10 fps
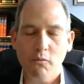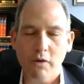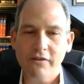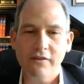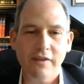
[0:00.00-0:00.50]

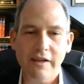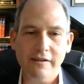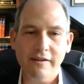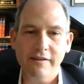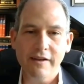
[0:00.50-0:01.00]
once it's healed,
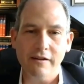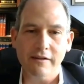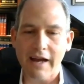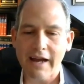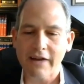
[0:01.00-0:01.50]
it's healed.
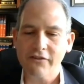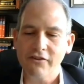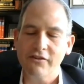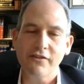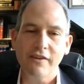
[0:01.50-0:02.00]
I actually
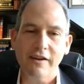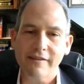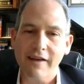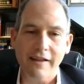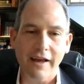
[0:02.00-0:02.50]
just did a
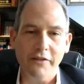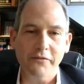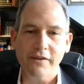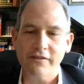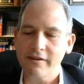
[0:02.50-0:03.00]
telehealth
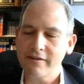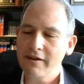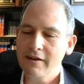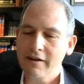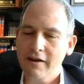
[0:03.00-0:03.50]
visit
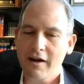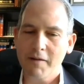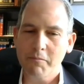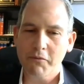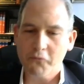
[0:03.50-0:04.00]
uh,
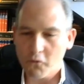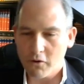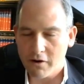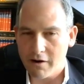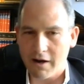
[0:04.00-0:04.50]

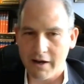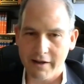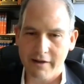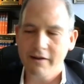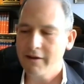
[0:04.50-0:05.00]
before I
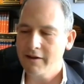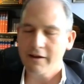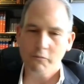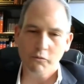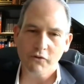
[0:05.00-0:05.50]

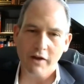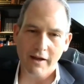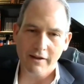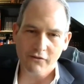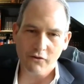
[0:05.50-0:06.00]
Uh,
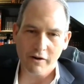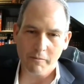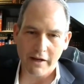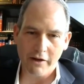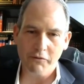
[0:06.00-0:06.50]
started my
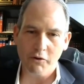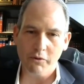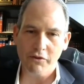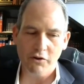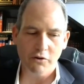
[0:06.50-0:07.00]
interview with
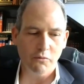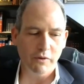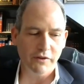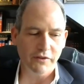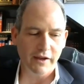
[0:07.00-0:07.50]
you
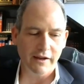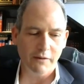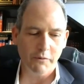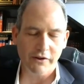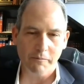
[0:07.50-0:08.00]
with a
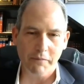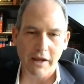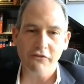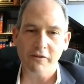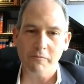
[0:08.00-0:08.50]
with a
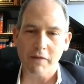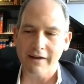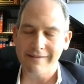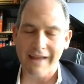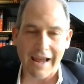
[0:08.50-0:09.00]
patient of mine,
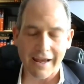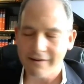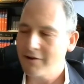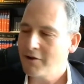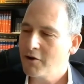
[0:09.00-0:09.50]
Dan,
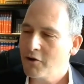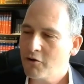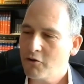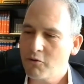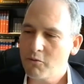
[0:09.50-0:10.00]
mm-hmm.
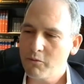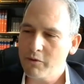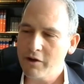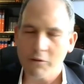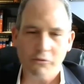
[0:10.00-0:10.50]
who,
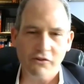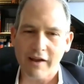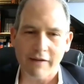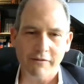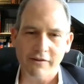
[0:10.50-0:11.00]
you know, was just
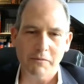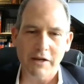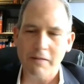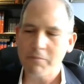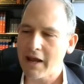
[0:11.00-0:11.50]
having some
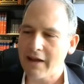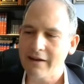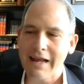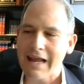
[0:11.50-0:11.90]
knee pain,